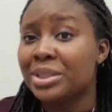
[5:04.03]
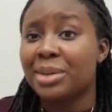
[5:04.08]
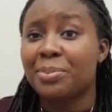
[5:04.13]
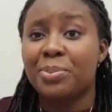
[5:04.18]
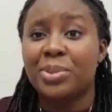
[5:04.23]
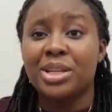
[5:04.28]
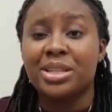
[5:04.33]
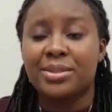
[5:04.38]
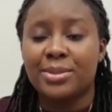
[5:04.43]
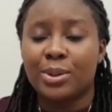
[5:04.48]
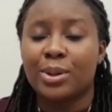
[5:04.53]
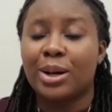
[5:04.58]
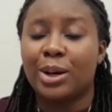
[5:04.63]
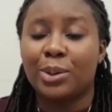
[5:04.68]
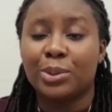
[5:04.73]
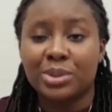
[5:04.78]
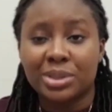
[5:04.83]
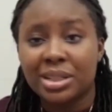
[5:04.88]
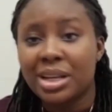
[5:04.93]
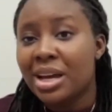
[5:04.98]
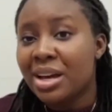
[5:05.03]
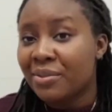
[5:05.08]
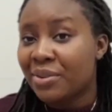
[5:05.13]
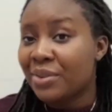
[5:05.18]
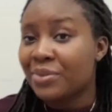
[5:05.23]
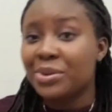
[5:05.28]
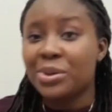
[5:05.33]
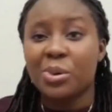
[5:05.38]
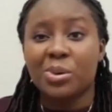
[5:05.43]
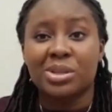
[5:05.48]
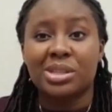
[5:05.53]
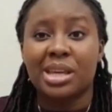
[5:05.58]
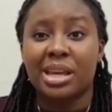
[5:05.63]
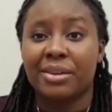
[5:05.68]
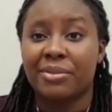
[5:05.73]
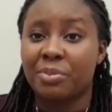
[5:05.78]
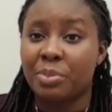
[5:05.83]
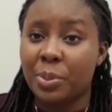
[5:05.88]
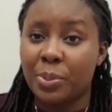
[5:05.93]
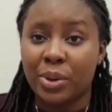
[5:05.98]
say, please look out for even
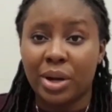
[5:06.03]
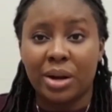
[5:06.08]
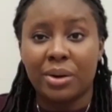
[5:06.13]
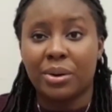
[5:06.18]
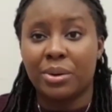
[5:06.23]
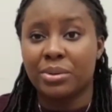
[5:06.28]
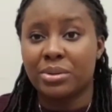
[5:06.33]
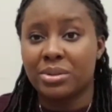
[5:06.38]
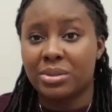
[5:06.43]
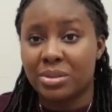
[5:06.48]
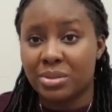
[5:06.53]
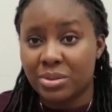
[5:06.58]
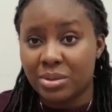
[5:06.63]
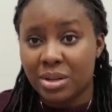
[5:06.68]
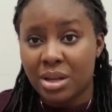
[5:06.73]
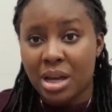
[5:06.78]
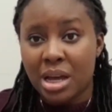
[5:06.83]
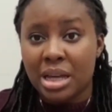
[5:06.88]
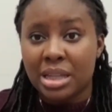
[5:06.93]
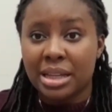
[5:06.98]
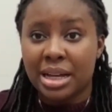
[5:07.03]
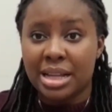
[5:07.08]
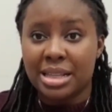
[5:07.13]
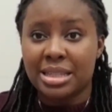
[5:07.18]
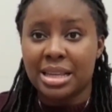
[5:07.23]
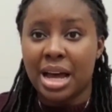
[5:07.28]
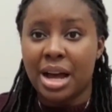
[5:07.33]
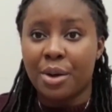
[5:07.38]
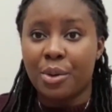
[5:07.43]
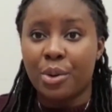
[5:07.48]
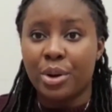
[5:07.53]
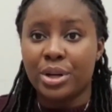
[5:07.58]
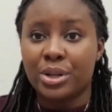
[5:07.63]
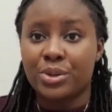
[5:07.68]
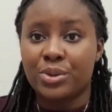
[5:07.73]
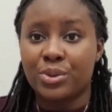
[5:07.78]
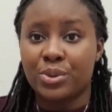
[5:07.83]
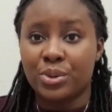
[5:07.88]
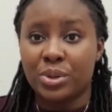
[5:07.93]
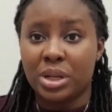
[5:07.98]
yourself, people around you that are going
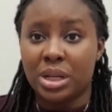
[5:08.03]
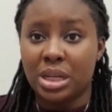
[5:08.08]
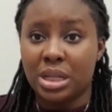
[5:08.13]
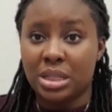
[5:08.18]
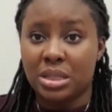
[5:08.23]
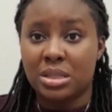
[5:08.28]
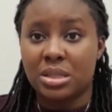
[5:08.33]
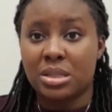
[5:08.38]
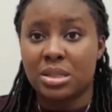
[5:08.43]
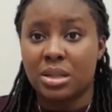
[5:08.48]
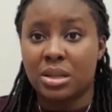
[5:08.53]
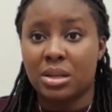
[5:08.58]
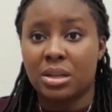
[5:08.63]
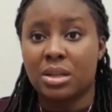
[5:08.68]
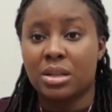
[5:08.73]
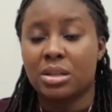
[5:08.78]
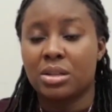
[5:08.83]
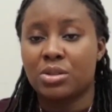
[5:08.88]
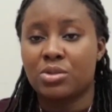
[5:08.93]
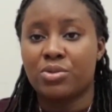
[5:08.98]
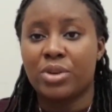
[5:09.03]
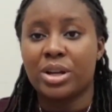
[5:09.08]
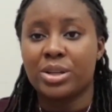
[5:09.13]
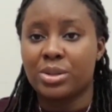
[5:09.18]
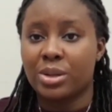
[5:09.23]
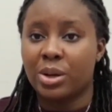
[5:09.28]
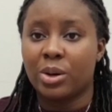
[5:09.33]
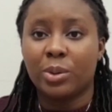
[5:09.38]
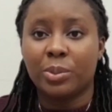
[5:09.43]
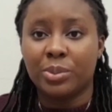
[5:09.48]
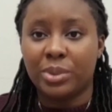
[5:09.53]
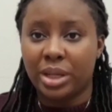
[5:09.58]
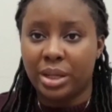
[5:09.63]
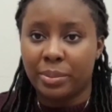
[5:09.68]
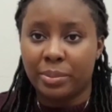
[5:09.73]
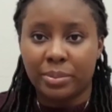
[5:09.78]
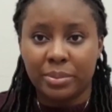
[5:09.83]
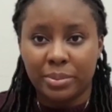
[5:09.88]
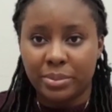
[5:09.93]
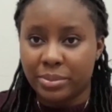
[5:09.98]
through it. Try to help
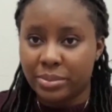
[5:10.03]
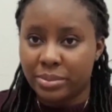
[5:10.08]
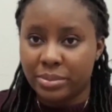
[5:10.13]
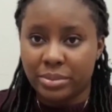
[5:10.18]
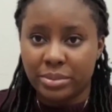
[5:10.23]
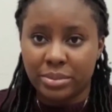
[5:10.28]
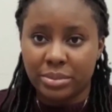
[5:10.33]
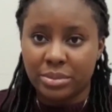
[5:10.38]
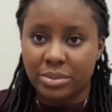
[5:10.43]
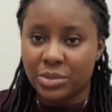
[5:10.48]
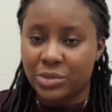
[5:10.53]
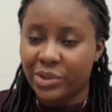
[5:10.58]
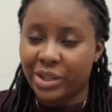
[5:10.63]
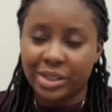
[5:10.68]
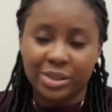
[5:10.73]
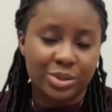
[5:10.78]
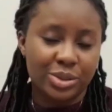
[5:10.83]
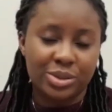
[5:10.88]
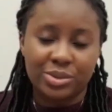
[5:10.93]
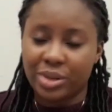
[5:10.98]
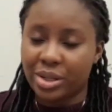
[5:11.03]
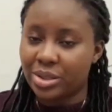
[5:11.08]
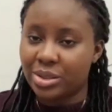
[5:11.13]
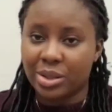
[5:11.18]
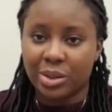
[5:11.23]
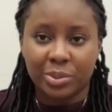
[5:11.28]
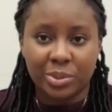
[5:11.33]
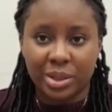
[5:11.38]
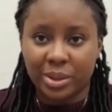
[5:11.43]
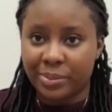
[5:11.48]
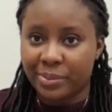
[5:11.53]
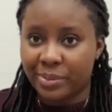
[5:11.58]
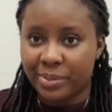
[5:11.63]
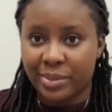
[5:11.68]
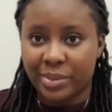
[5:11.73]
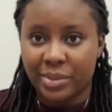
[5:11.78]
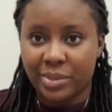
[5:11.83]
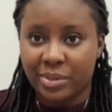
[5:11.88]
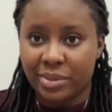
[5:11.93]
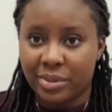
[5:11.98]
them. Just try to help them.
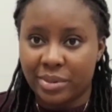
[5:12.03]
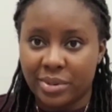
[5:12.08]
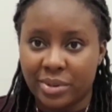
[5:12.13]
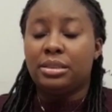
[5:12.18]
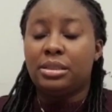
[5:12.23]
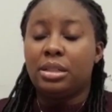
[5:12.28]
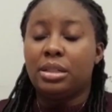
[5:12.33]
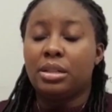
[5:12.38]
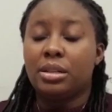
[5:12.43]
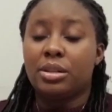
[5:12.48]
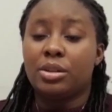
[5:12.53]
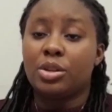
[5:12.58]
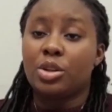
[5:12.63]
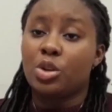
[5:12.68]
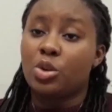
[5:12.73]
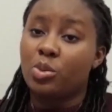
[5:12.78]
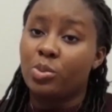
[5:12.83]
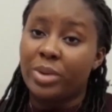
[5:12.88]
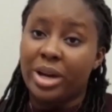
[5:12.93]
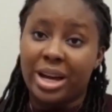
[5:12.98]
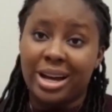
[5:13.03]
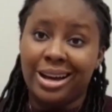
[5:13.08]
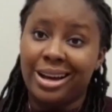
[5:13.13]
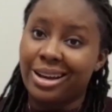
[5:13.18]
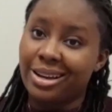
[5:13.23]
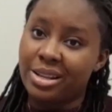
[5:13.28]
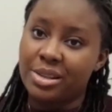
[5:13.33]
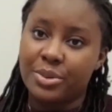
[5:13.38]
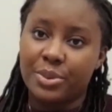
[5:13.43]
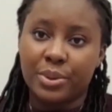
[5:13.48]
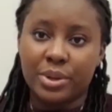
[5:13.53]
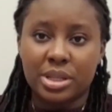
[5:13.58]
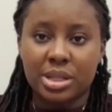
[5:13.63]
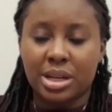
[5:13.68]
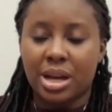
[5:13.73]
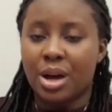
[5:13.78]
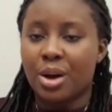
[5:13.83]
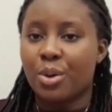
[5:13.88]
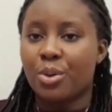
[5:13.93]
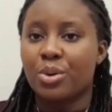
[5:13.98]
You might ask, what
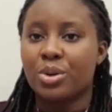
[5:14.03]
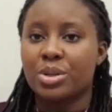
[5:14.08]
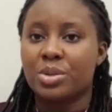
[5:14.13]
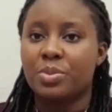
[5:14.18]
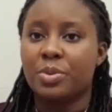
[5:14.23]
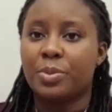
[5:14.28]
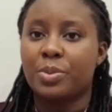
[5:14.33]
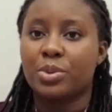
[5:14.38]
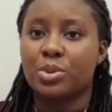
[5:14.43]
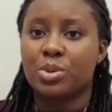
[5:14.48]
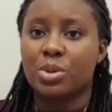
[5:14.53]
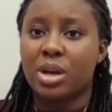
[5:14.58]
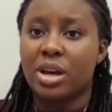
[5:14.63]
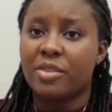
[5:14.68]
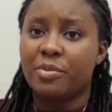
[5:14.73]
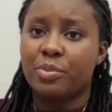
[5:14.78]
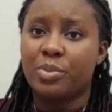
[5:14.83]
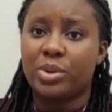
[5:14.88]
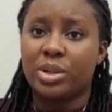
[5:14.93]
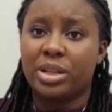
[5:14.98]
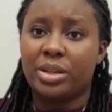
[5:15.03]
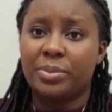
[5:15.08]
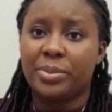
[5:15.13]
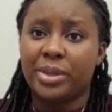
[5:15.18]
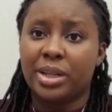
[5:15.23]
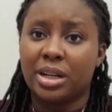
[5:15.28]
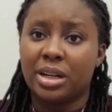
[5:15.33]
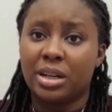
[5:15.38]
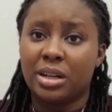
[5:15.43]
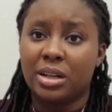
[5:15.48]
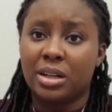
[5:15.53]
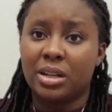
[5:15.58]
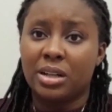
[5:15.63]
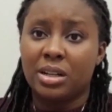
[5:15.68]
can cause people to have bulimia